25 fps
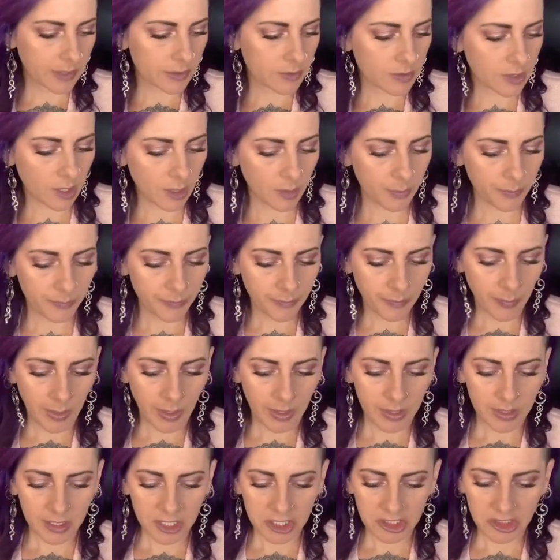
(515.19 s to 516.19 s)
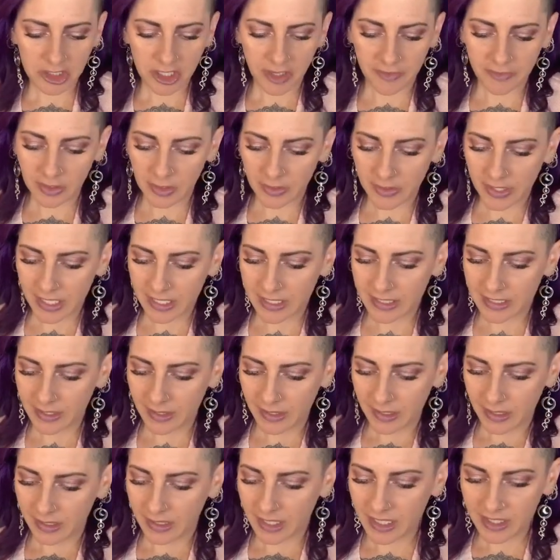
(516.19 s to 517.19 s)
So let's shuffle these.
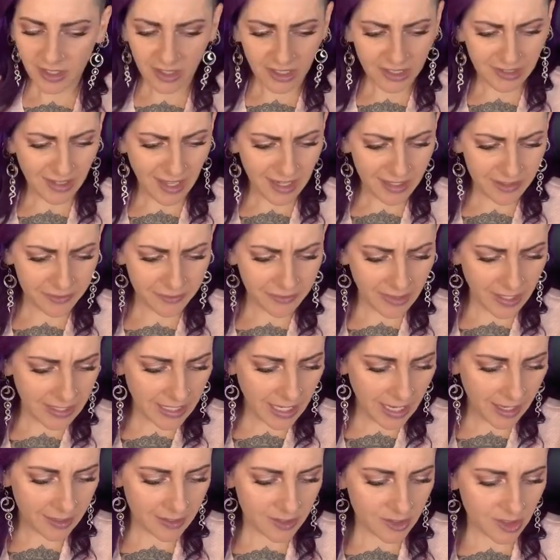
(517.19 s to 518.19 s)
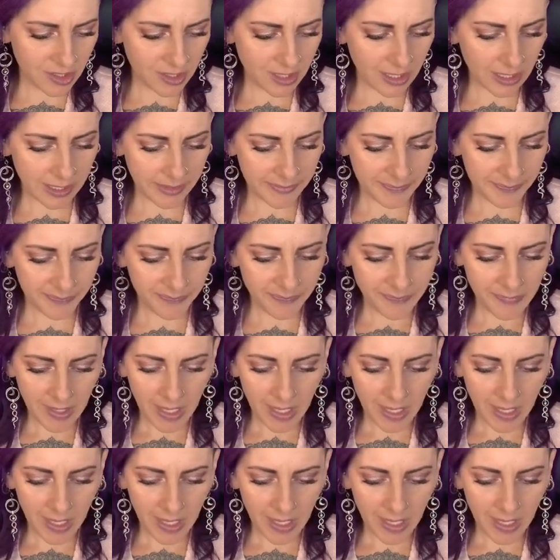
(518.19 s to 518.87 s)
These are a lot of fun, actually.